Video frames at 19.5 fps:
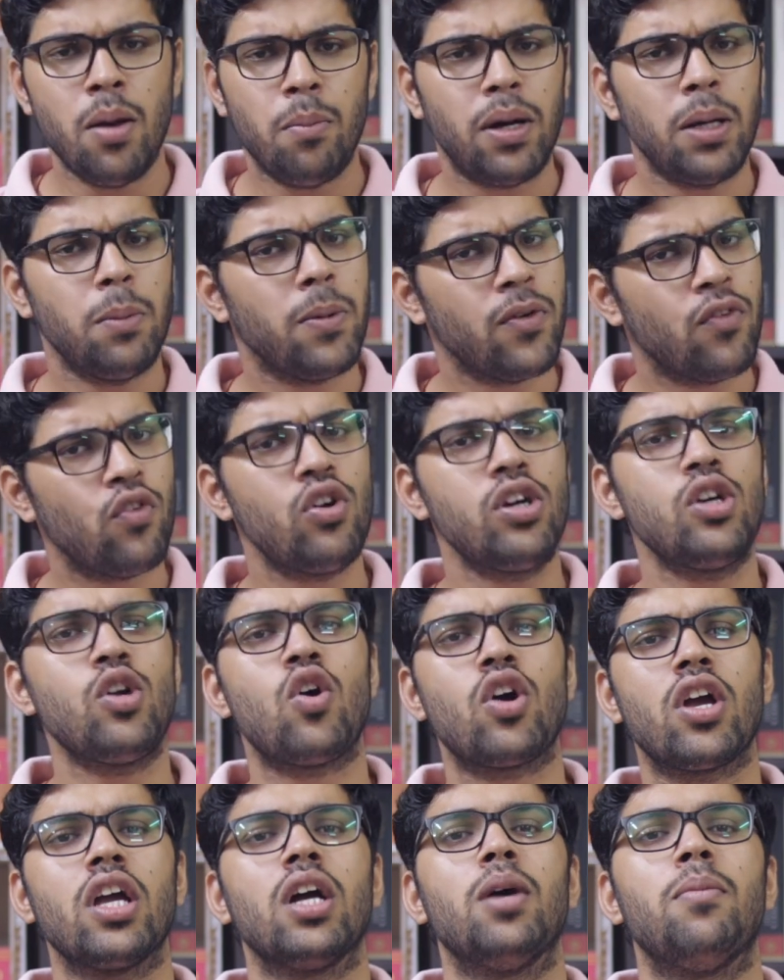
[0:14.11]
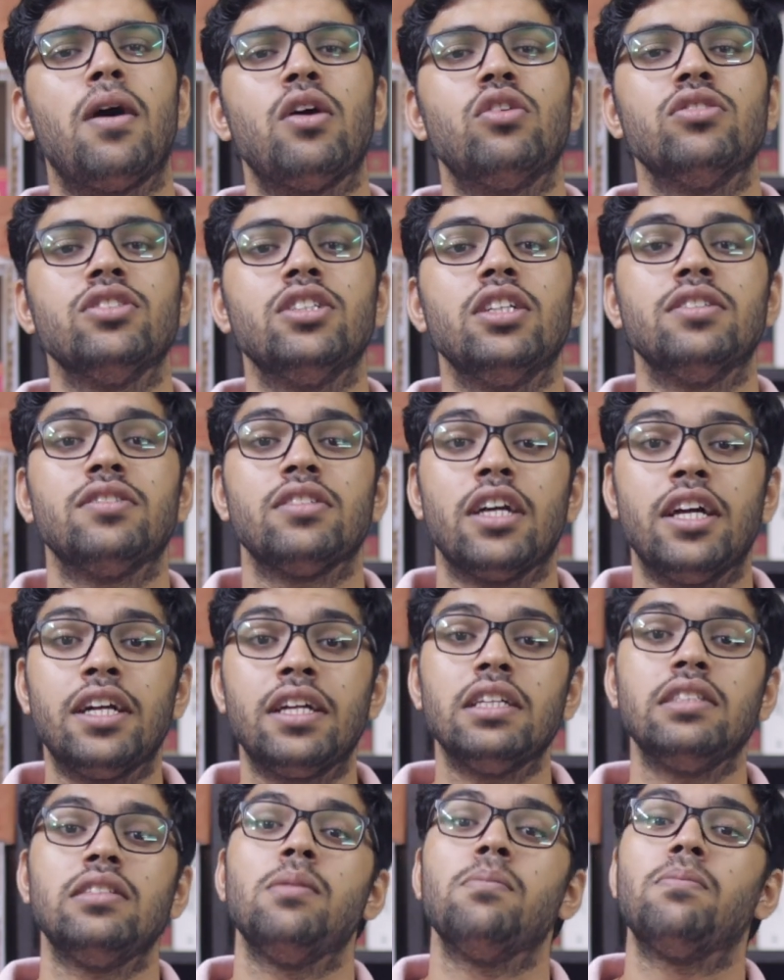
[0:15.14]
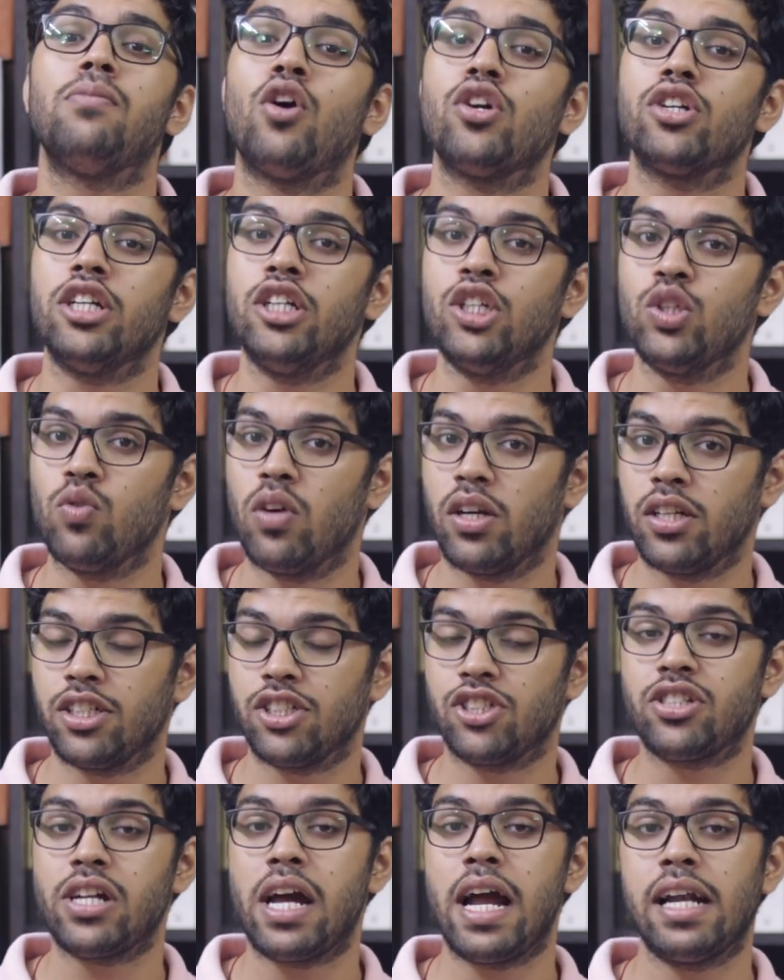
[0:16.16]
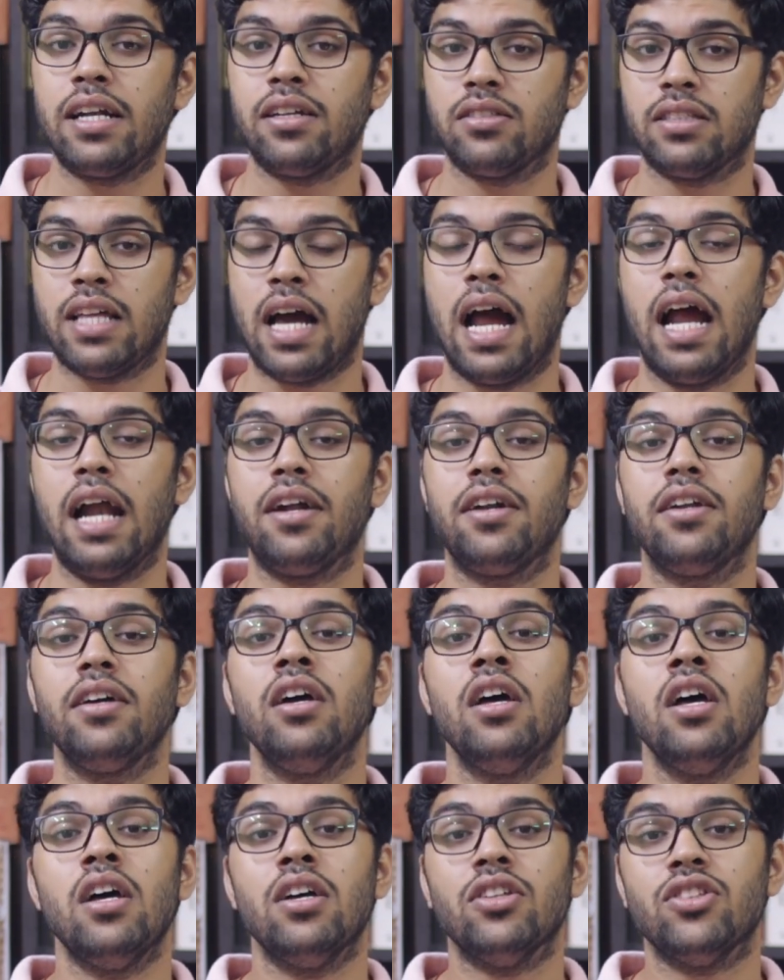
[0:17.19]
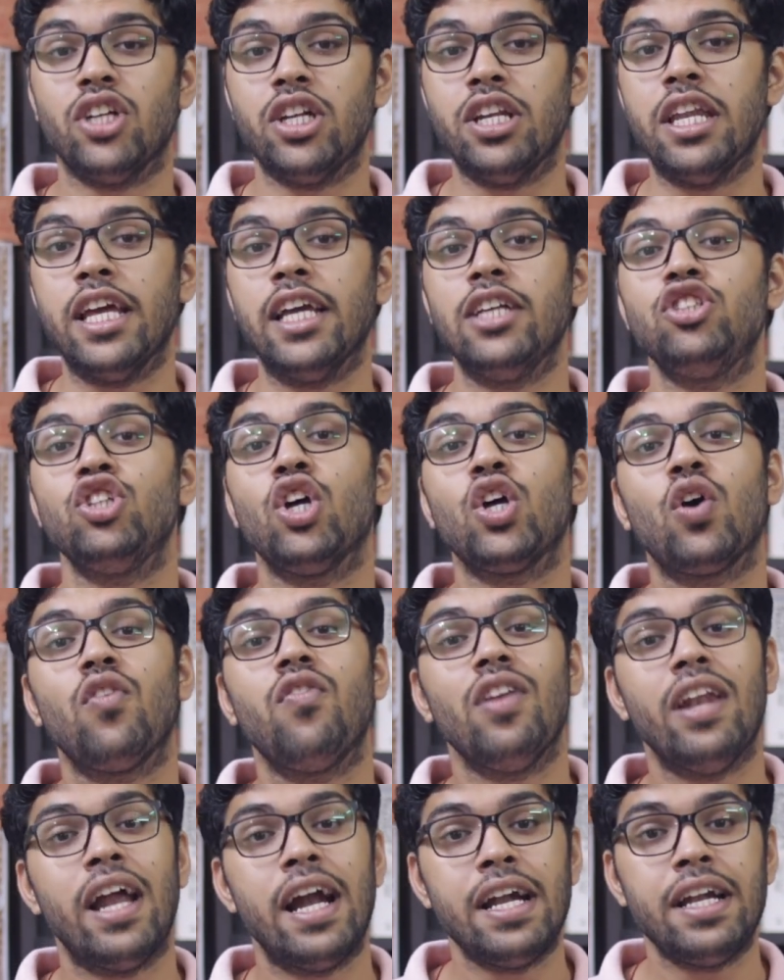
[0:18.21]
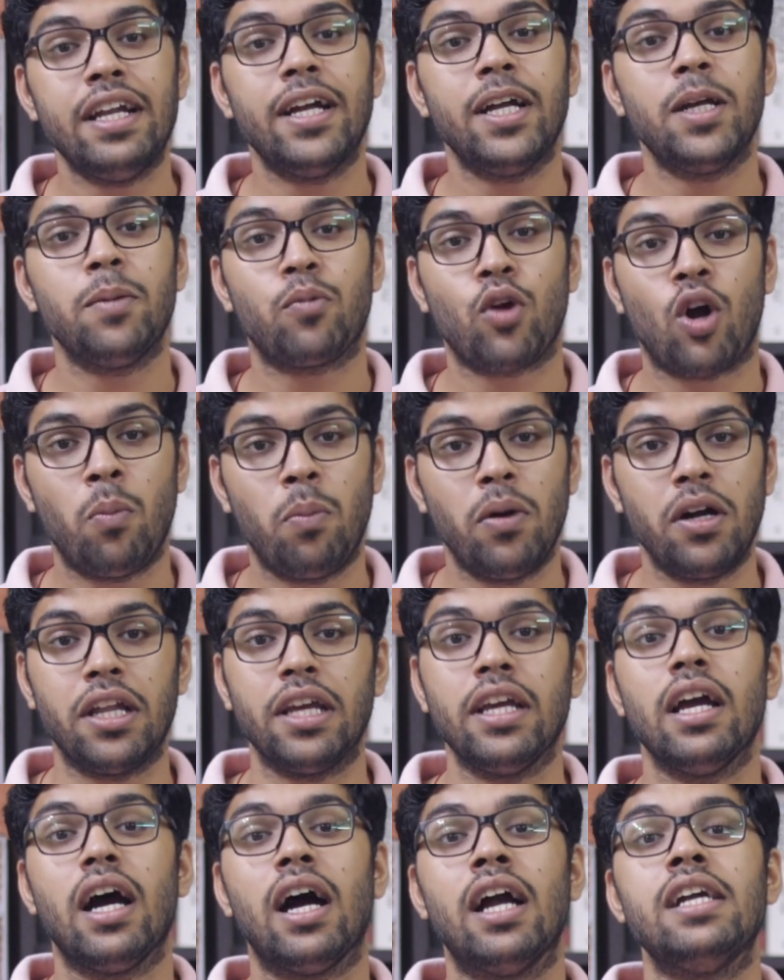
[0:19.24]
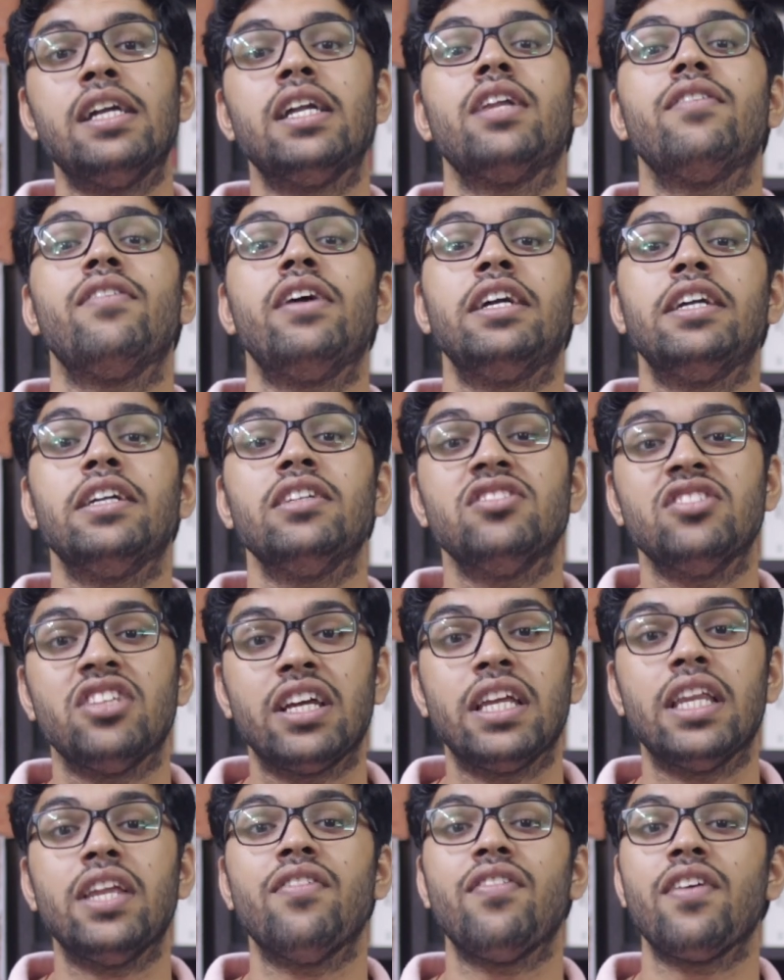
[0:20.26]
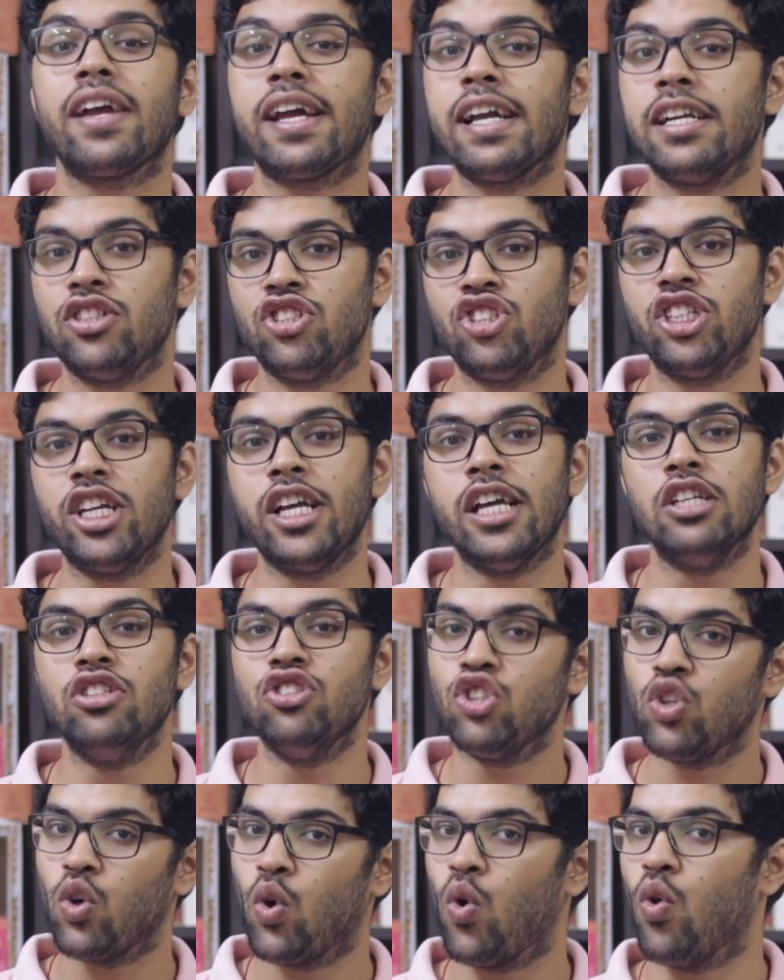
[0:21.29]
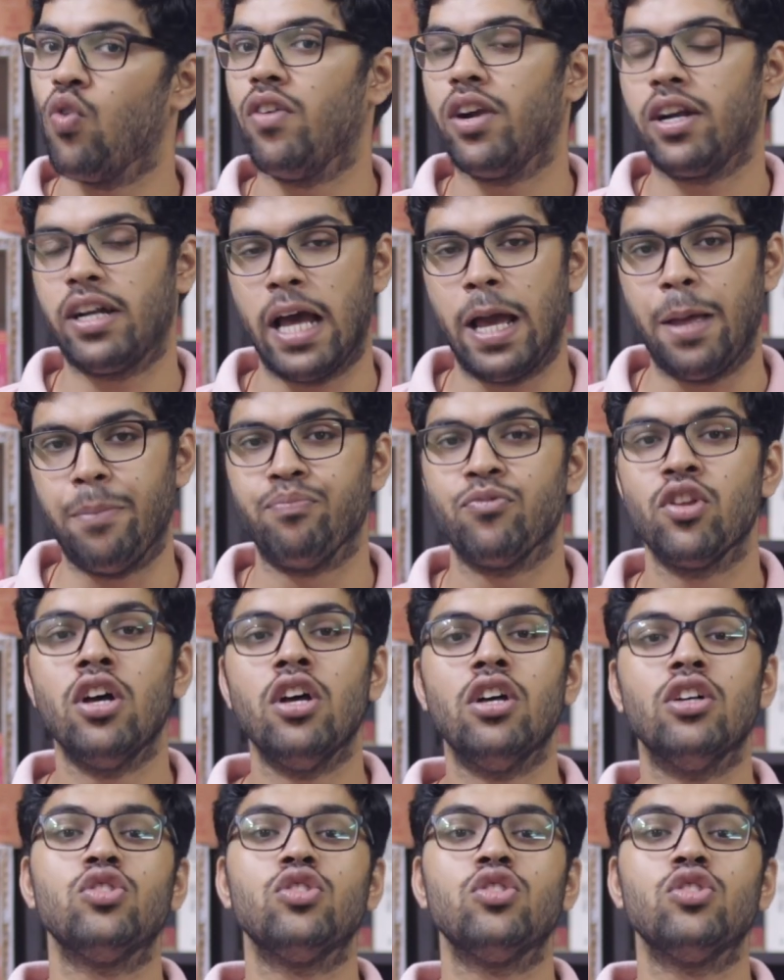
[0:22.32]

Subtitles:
But before talking about this, it is important to understand that the nature of landed property underwent a significant change over time.